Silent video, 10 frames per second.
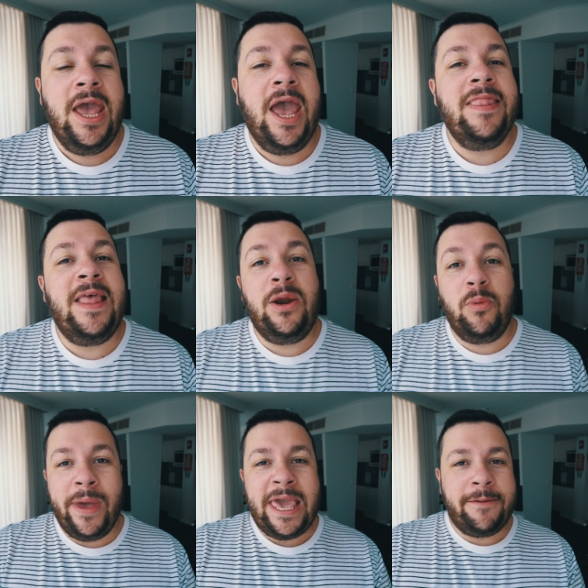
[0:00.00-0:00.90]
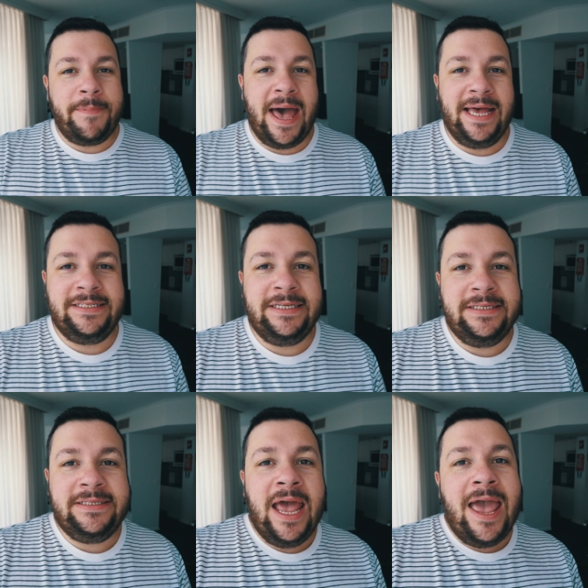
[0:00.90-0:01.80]
And then a week
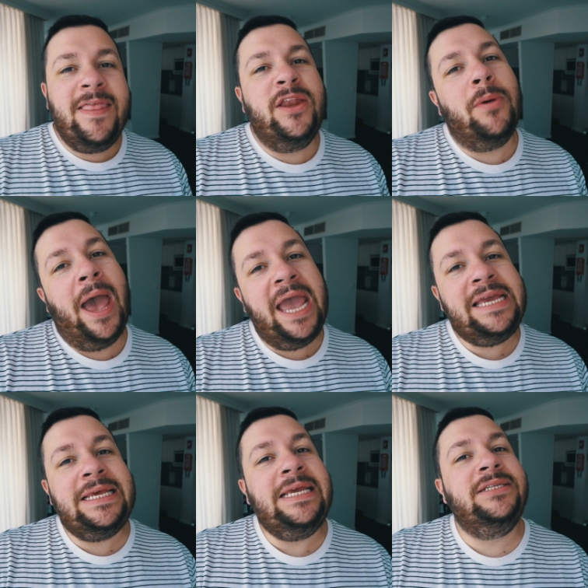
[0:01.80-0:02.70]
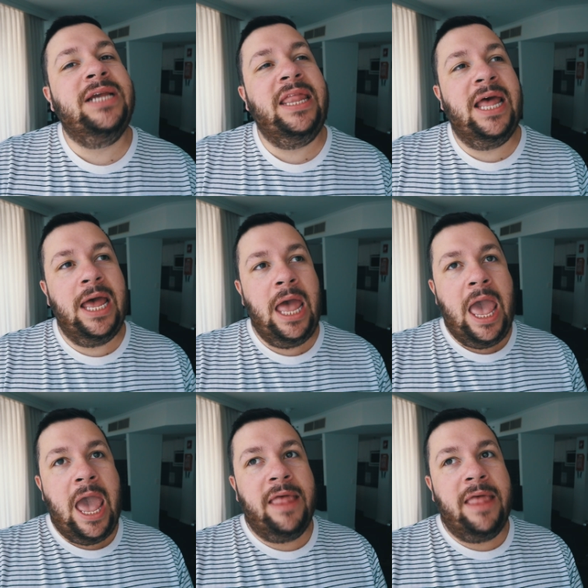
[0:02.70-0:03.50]
passes, and then you hate each other,